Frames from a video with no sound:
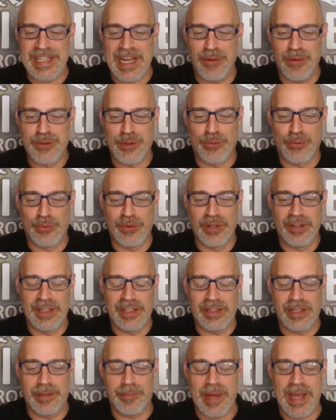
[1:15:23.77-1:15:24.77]
That was a really
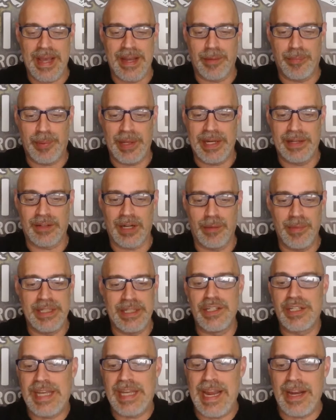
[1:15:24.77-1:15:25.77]
good bag of Paydirt. I
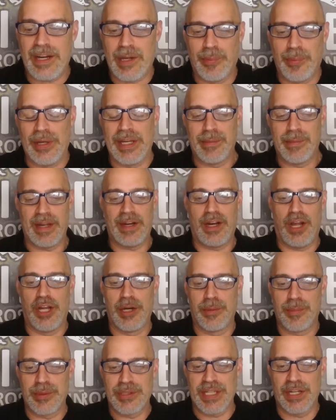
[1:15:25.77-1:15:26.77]
mean, you can't complain about
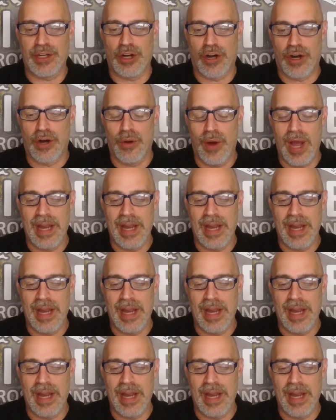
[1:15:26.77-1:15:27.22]
100% ROI.